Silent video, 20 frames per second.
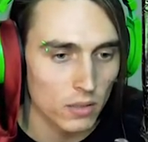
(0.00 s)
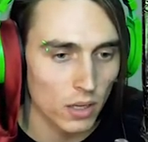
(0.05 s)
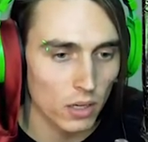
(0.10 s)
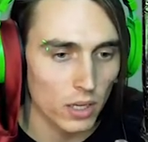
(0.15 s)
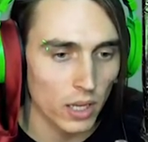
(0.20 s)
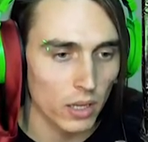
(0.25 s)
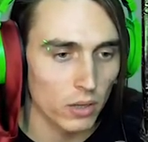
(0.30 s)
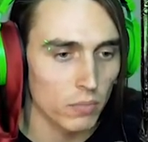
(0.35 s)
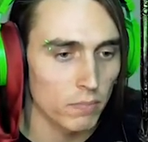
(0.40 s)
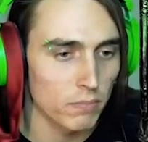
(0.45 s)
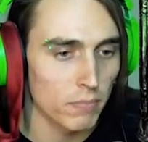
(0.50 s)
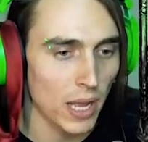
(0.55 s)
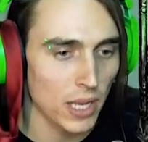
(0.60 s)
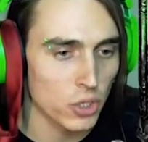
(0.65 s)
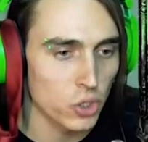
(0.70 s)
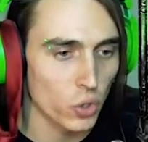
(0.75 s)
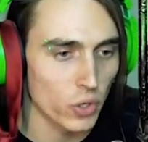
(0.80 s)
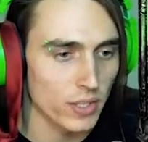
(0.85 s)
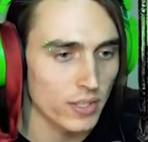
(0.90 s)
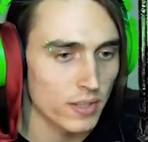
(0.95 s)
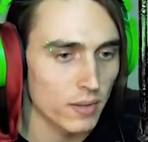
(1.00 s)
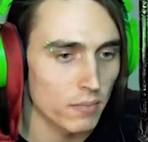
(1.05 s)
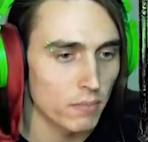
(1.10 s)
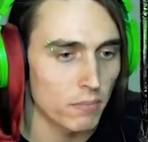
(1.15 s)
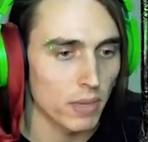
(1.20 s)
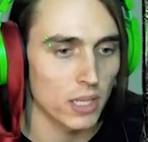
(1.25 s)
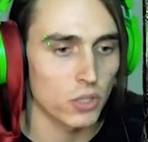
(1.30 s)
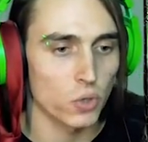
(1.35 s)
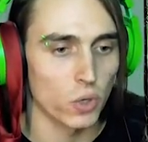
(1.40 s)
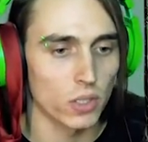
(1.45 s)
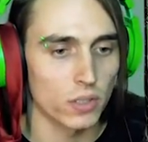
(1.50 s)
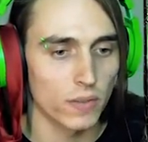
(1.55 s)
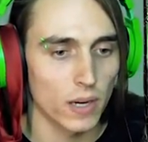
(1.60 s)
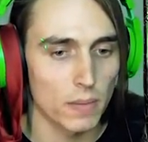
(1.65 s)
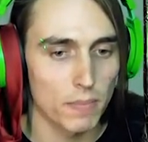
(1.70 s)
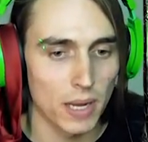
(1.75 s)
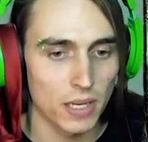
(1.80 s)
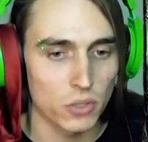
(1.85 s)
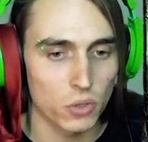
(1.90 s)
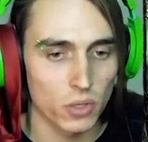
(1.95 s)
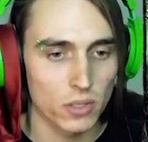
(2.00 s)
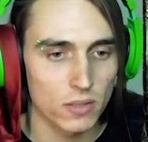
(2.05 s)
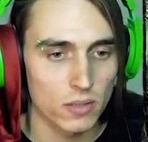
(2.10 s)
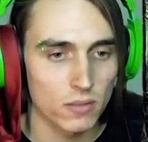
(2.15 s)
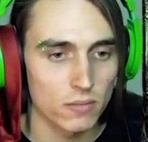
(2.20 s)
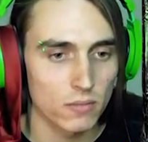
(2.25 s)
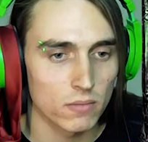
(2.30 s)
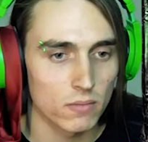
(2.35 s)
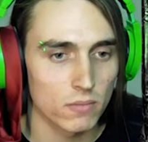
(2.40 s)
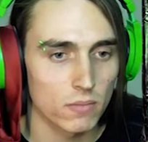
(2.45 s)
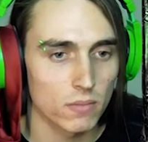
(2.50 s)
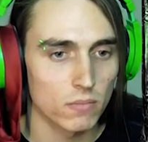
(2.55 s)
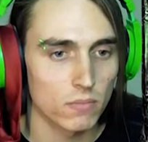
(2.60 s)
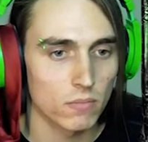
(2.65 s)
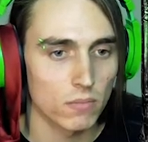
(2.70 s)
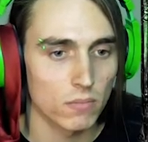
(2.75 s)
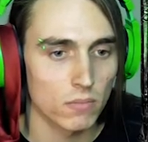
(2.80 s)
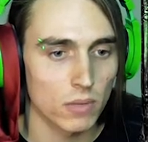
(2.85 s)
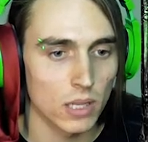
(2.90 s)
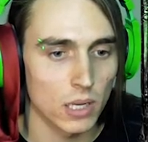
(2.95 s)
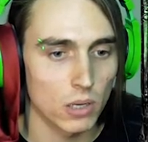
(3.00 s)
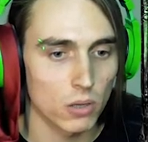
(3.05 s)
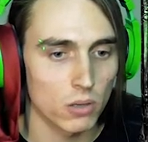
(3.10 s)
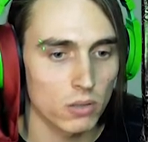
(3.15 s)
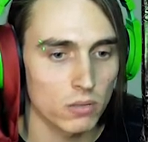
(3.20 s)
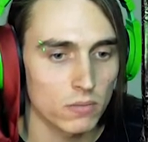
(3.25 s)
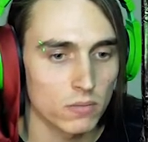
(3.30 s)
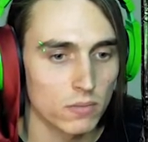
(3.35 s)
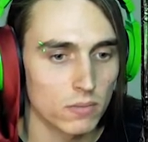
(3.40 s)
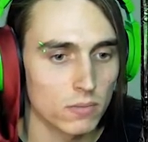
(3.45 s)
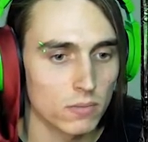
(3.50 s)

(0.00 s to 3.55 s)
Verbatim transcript: Okay, bad choice. Bad choice, very bad choice. Hello?